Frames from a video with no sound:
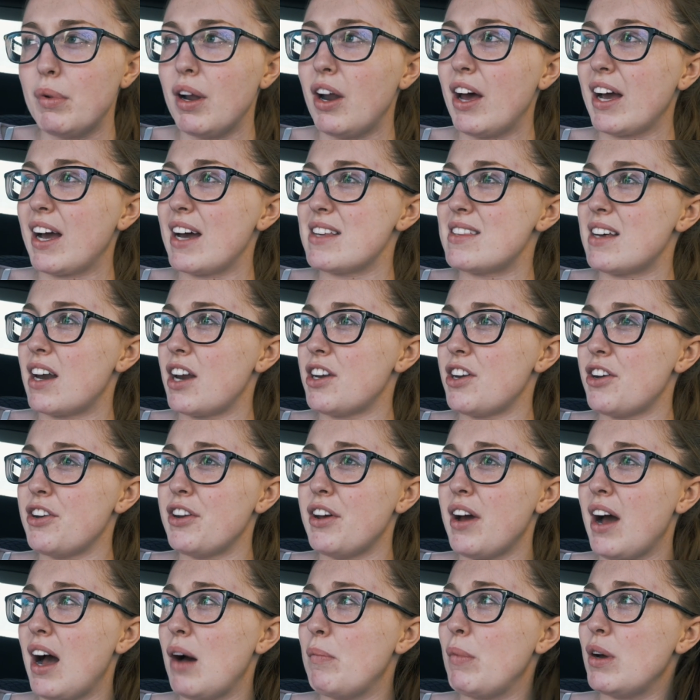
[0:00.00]
But like I said, I don't
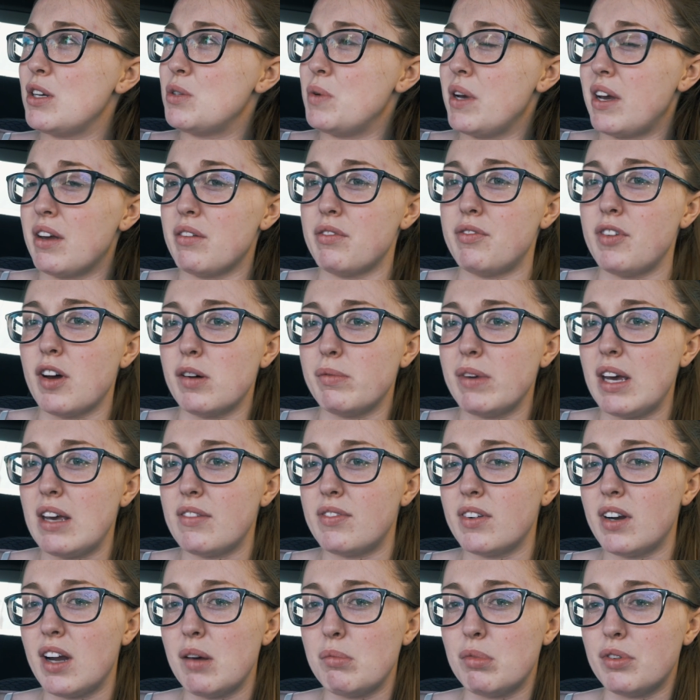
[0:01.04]
know how much we can film
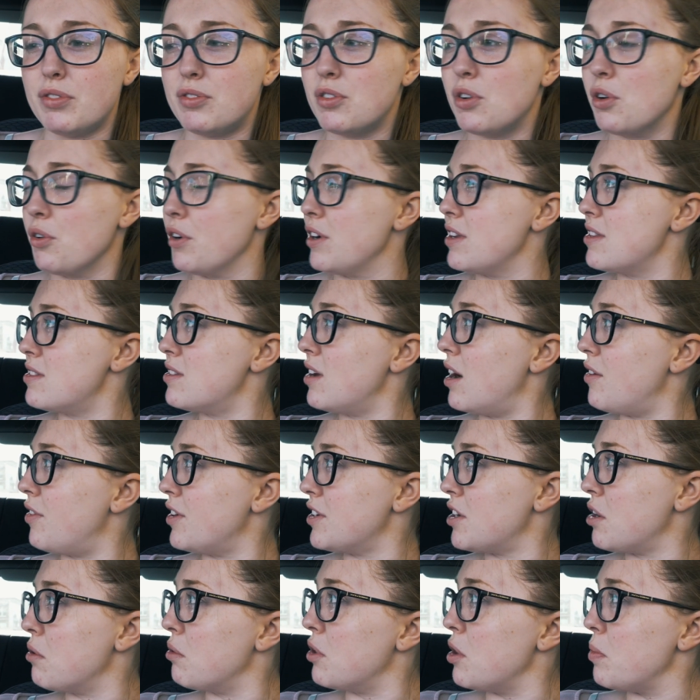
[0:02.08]
even like before and stuff. I
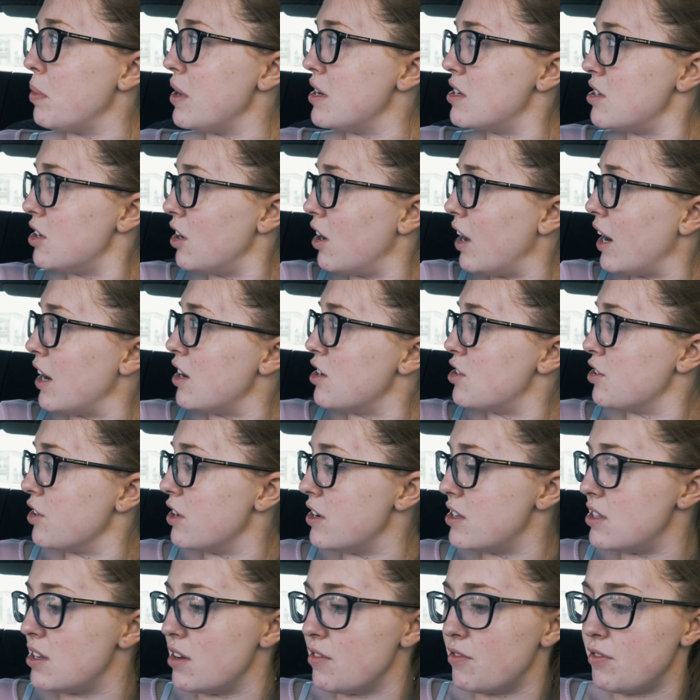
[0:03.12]
don't want to be too like
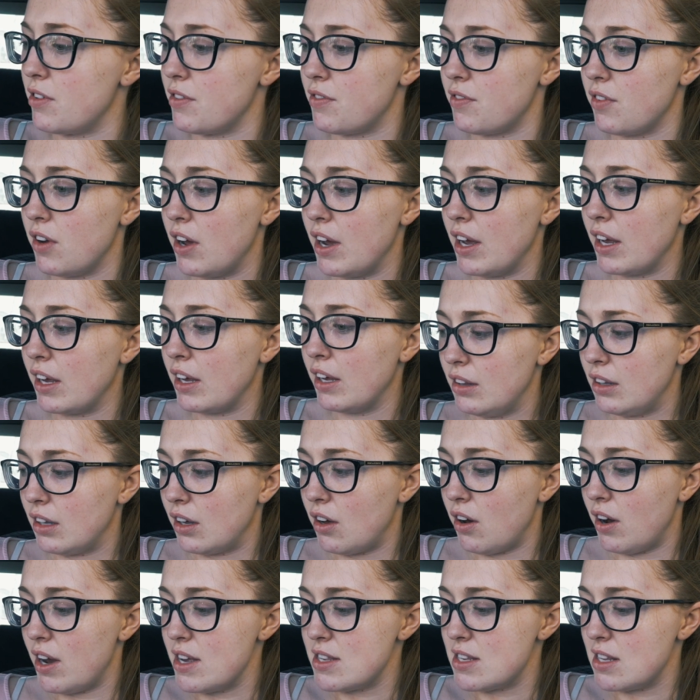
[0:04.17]
intrusive with like the
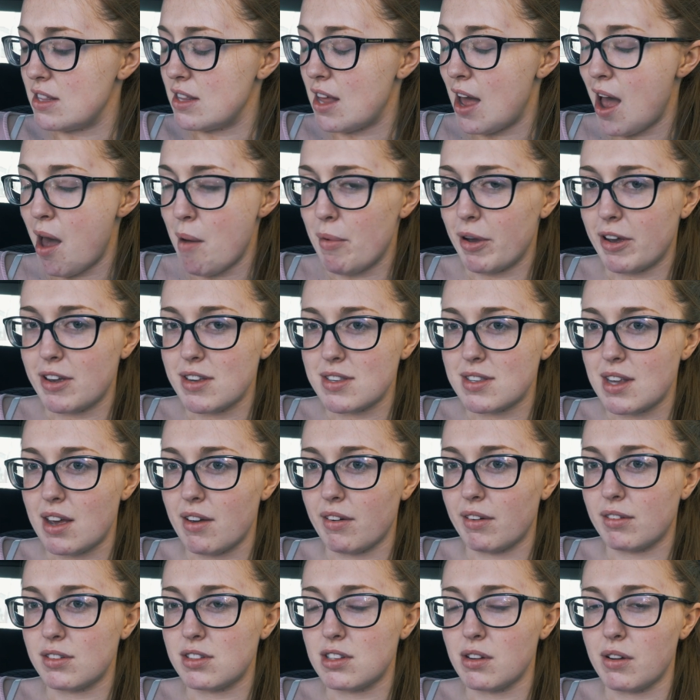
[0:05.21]
guys in there, because
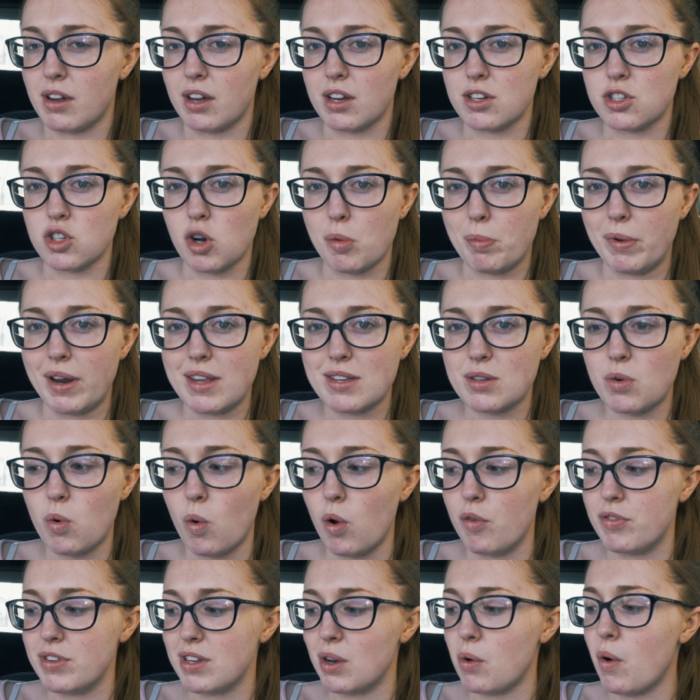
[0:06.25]
they're doing a job and it's
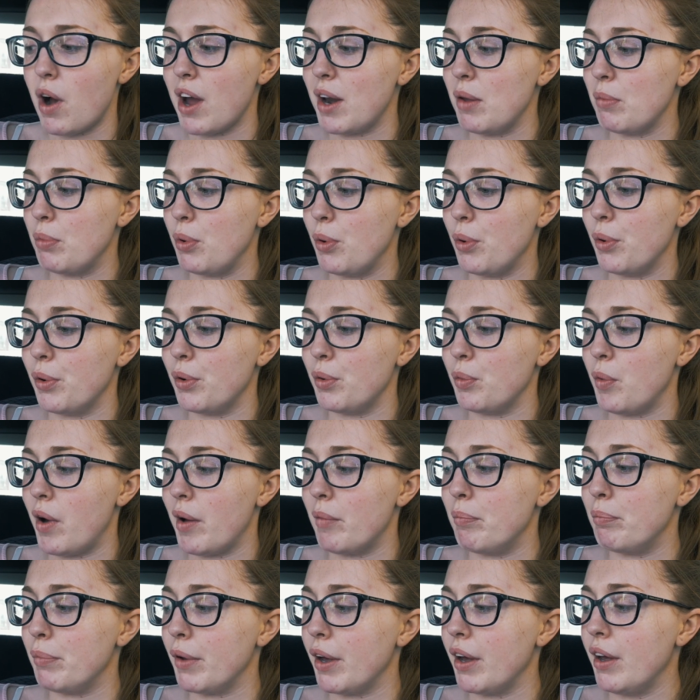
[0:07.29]
obviously quite an important
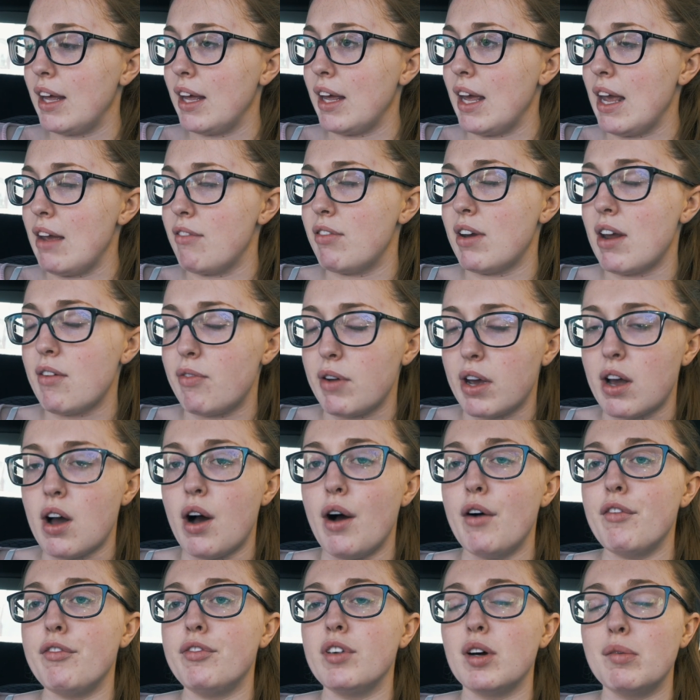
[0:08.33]
one. But even if we
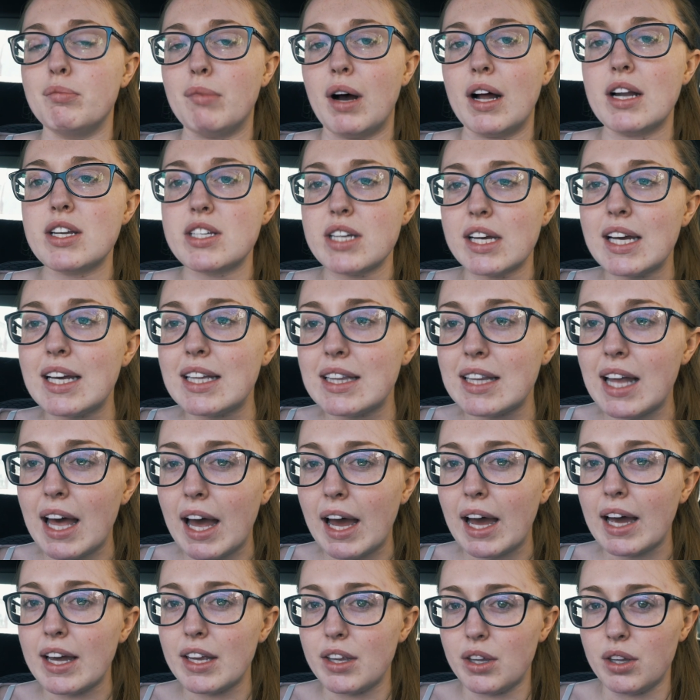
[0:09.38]
can't film much in
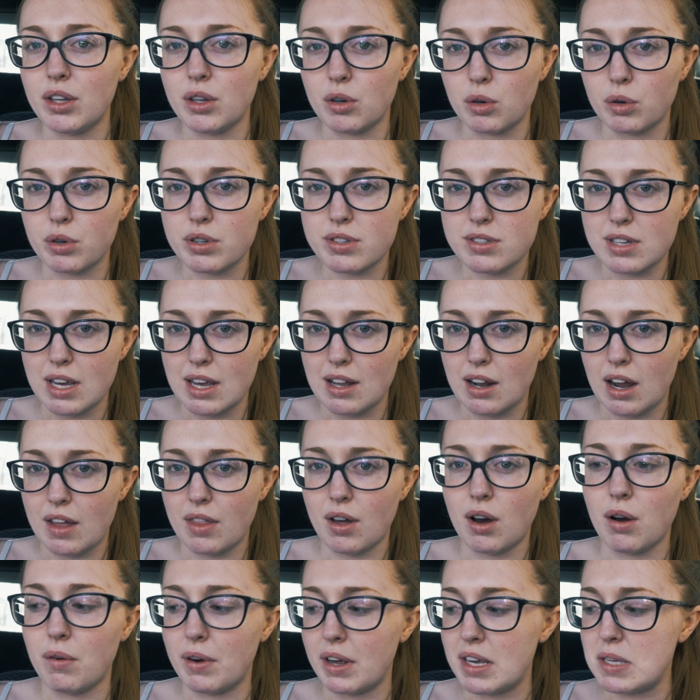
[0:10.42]
there, you'll see like
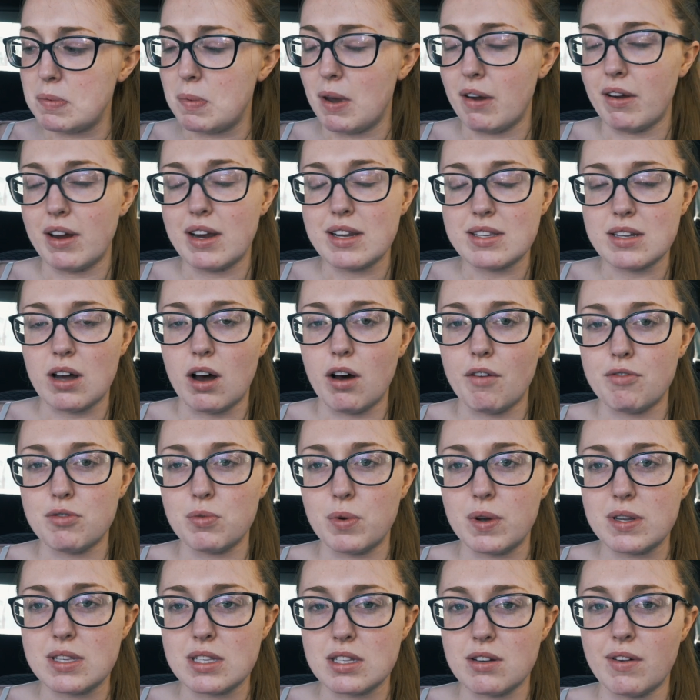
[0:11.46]
the whole experience
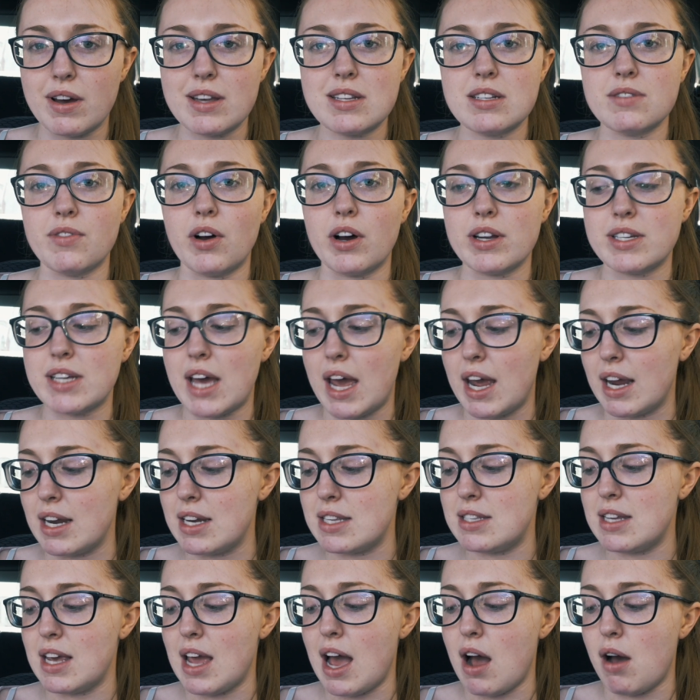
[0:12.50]
afterwards and the rest of our day,
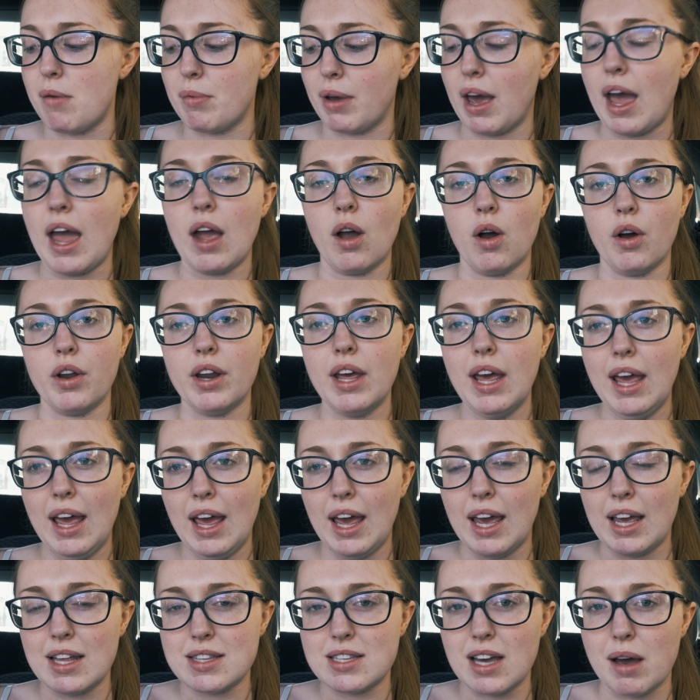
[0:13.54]
and see how I'm getting on
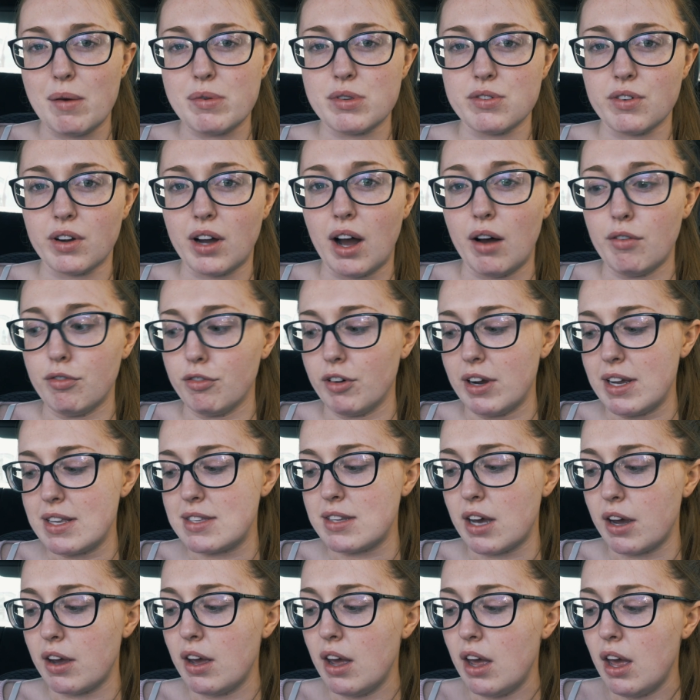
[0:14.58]
in terms of recovery.
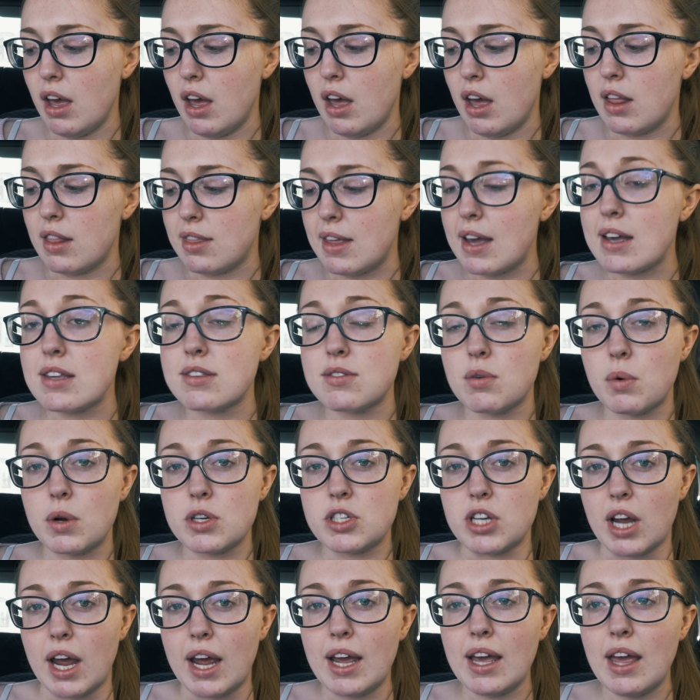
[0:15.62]
So thanks for
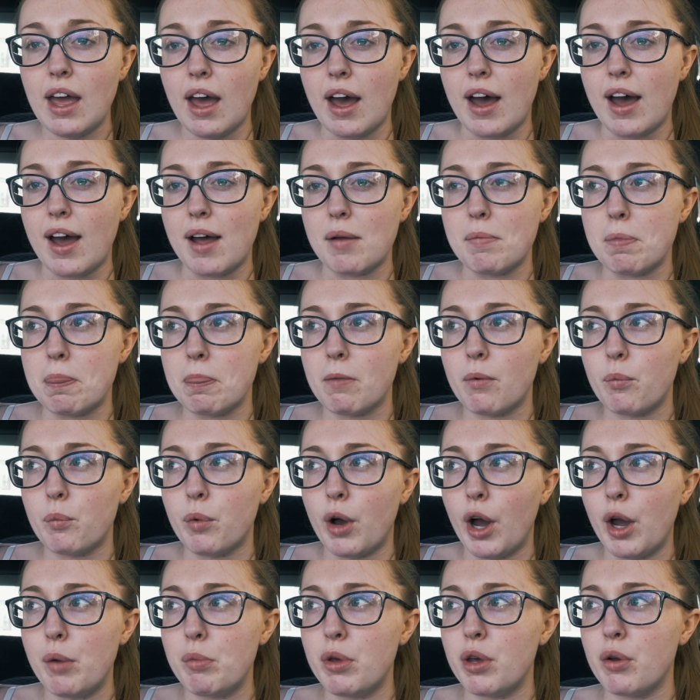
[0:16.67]
watching.
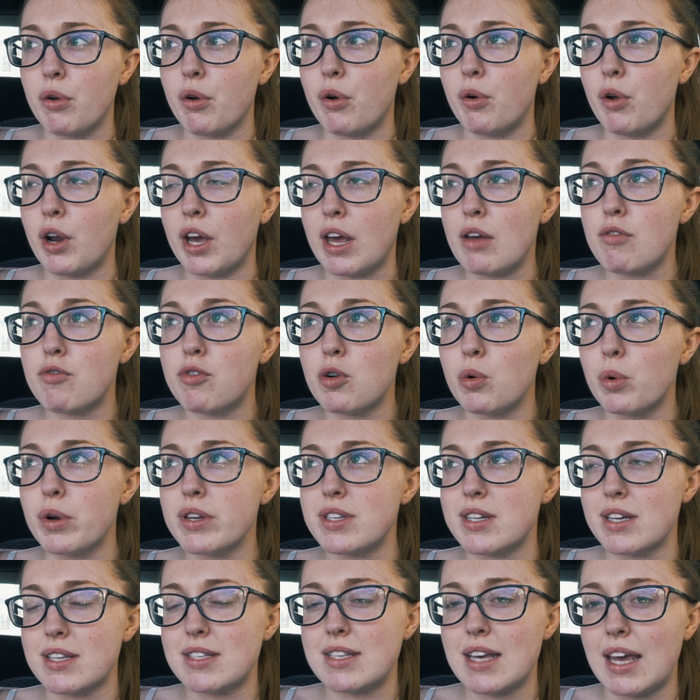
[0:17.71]
We hope you're all looking
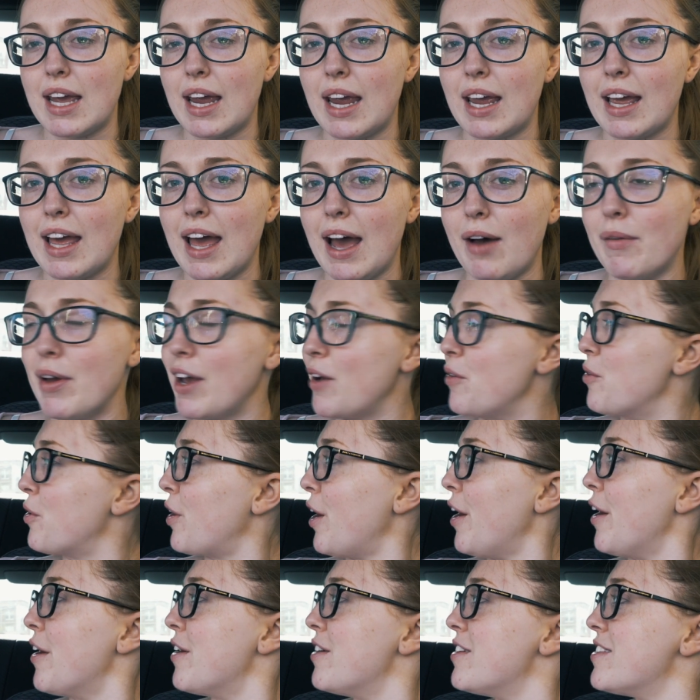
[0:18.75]
forward to seeing how it all
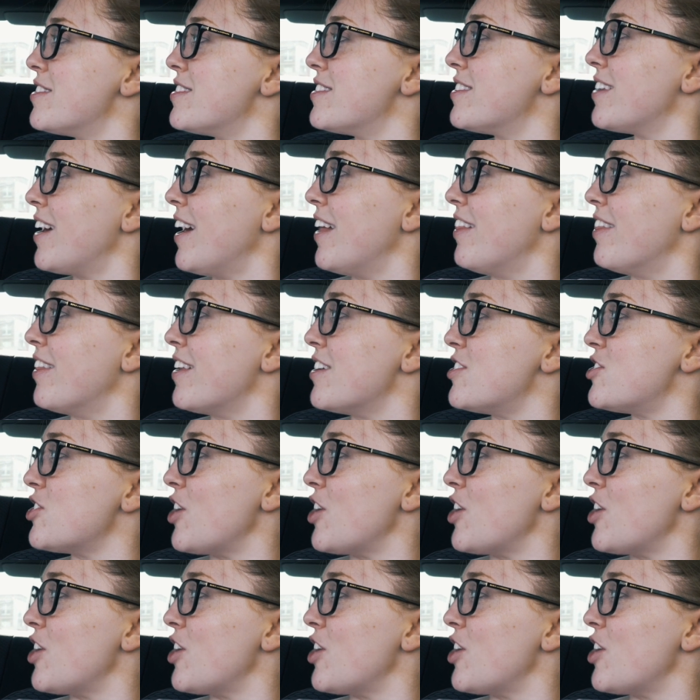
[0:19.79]
goes and the